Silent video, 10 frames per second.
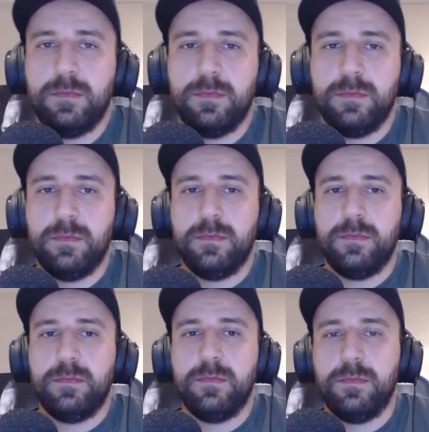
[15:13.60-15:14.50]

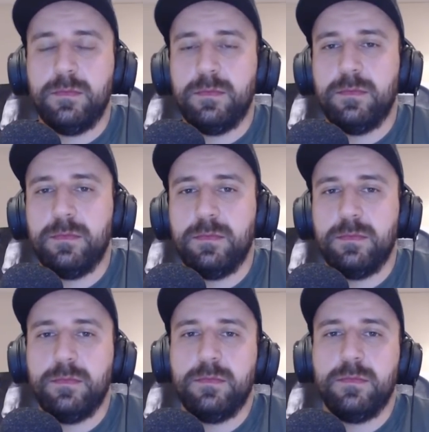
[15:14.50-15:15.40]

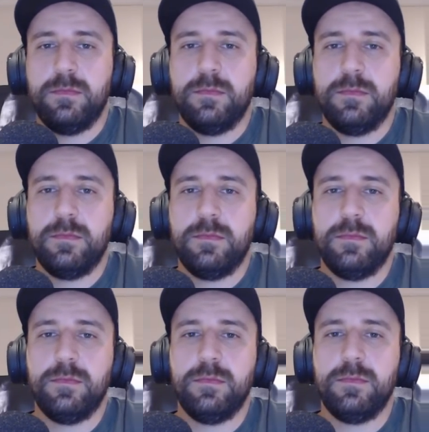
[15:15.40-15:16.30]

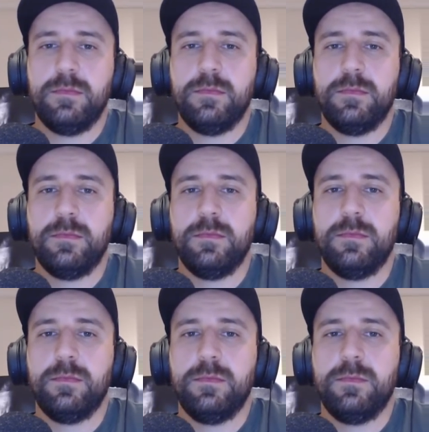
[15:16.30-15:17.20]

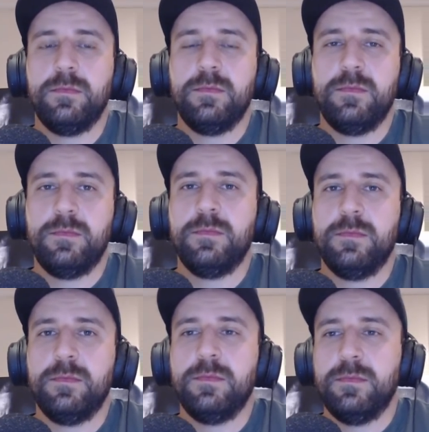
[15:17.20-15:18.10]

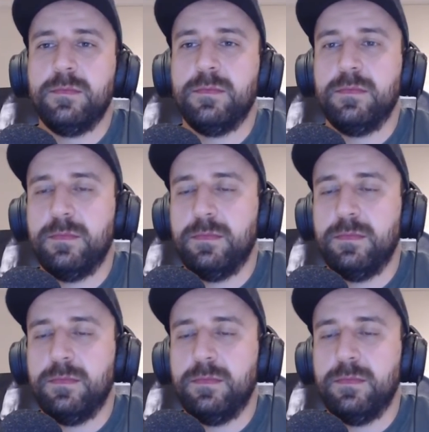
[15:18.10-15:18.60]
[no speech]